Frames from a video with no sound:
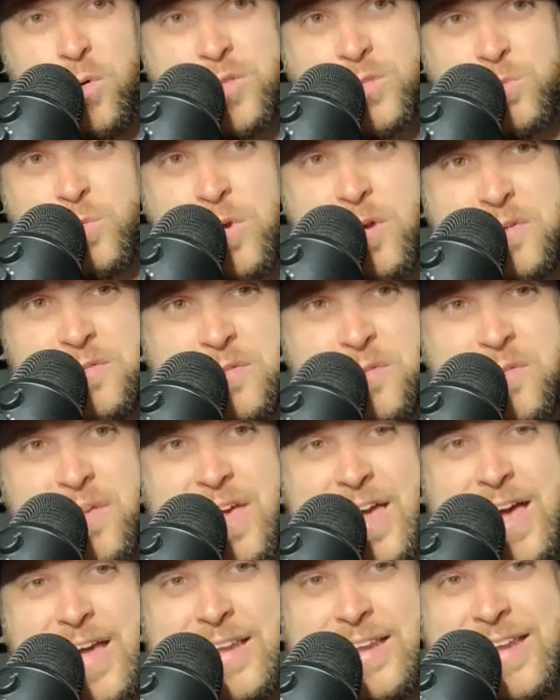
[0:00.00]
as well, so
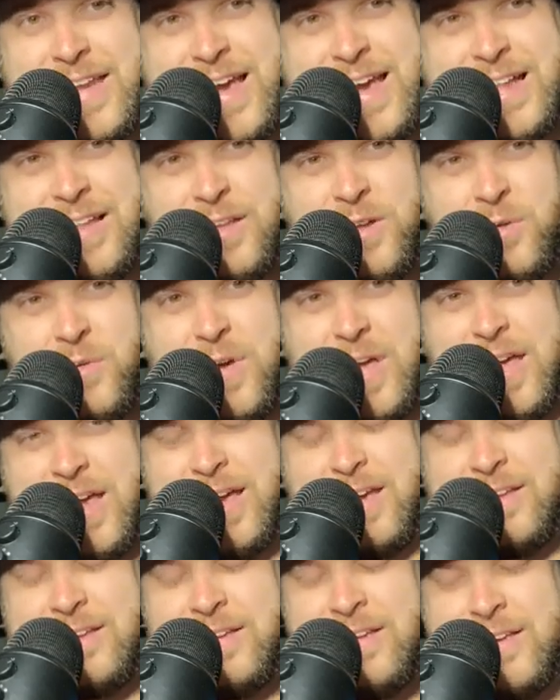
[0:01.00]
they add Gallo
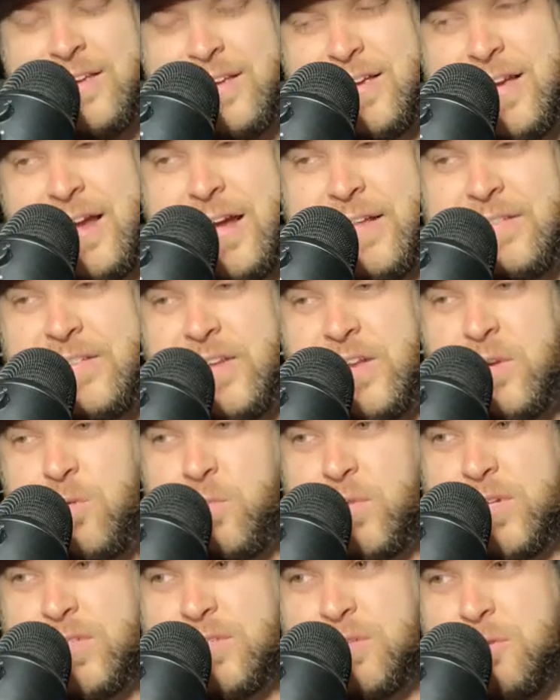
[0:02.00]
and Anthony
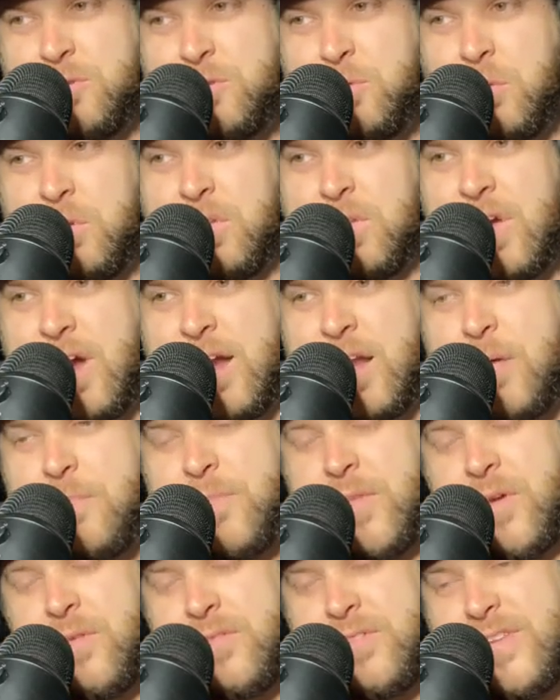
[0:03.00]
Rizzo to a lineup
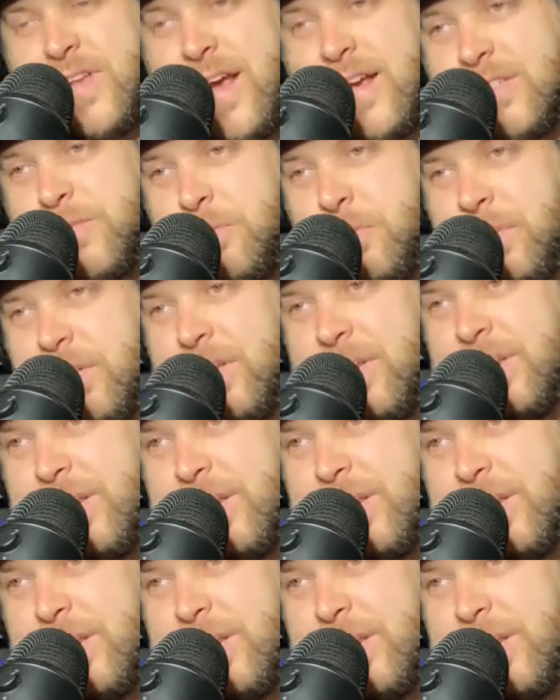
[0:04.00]
that desperately